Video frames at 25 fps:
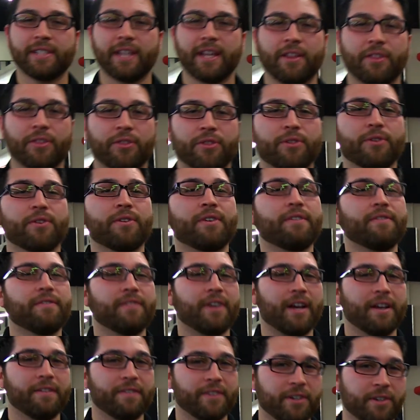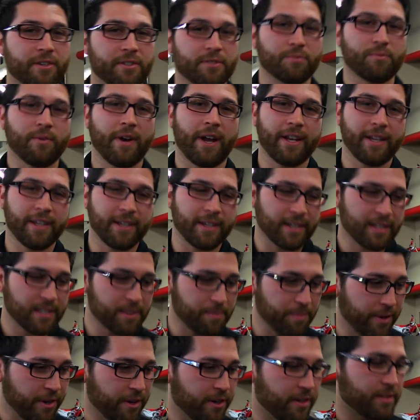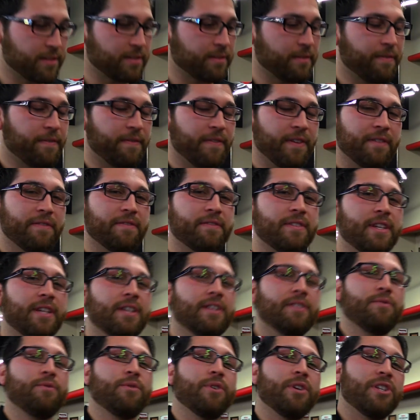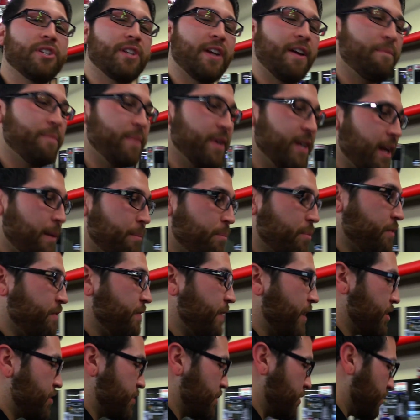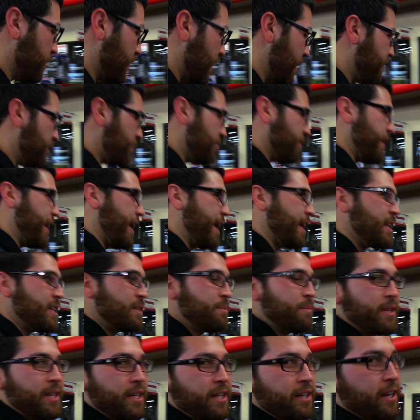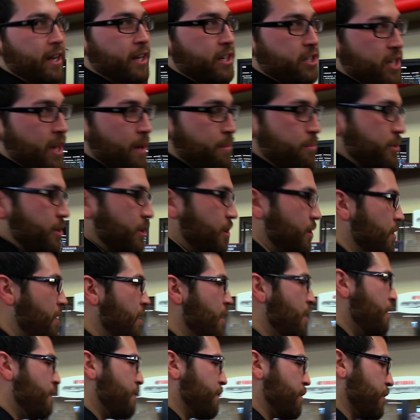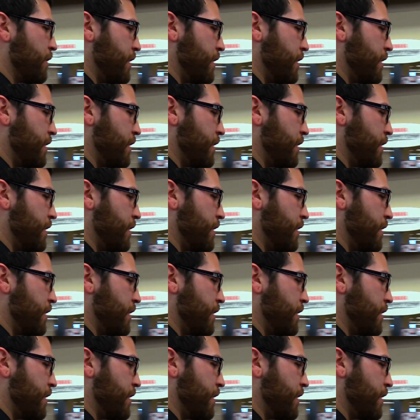had 35 years riding experience, 15 of which have been at professional level, and he's been here at Chaparral for